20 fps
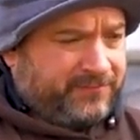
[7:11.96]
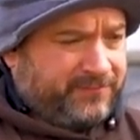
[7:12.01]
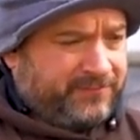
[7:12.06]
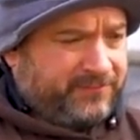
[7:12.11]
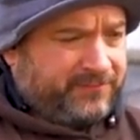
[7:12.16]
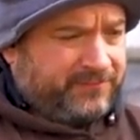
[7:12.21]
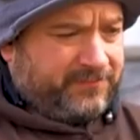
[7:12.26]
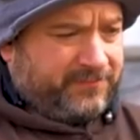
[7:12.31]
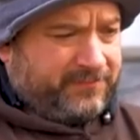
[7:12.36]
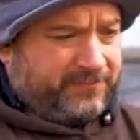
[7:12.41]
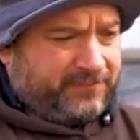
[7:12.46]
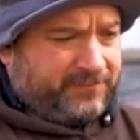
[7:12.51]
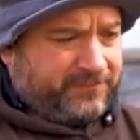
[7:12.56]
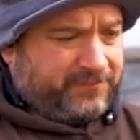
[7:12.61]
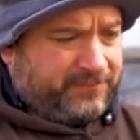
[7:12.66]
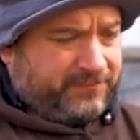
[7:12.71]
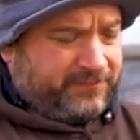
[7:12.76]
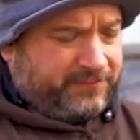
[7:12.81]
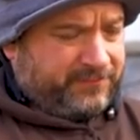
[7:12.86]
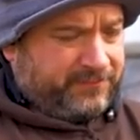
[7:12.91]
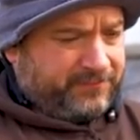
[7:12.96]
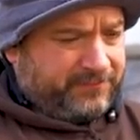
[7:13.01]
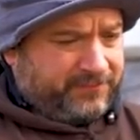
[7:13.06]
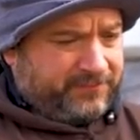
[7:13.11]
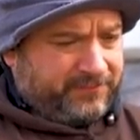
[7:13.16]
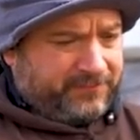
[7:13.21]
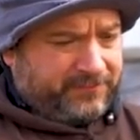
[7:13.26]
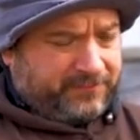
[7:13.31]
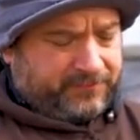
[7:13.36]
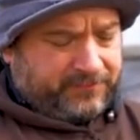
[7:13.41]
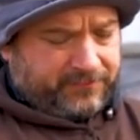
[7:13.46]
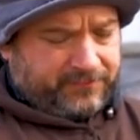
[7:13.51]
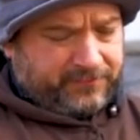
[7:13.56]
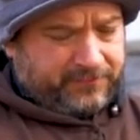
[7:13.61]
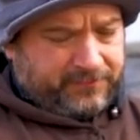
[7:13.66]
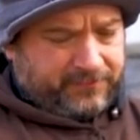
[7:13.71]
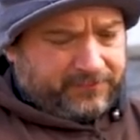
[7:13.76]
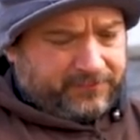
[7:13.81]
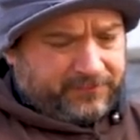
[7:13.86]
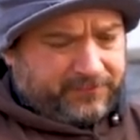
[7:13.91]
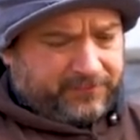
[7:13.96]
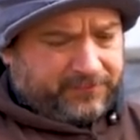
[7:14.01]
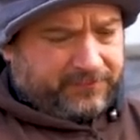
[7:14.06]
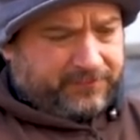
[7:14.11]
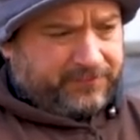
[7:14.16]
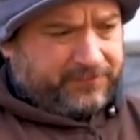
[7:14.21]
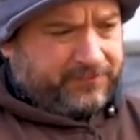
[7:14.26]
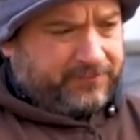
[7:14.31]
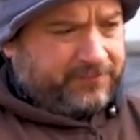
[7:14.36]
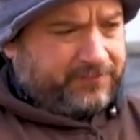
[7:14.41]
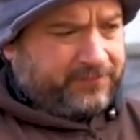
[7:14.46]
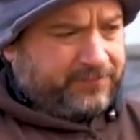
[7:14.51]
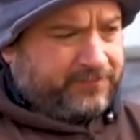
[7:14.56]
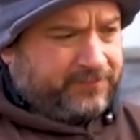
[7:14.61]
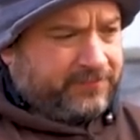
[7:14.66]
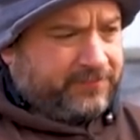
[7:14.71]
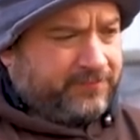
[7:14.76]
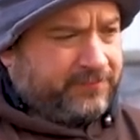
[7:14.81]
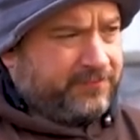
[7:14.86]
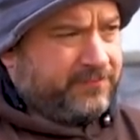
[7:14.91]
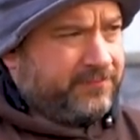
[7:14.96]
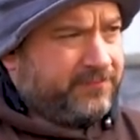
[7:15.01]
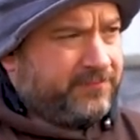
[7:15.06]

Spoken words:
[no speech]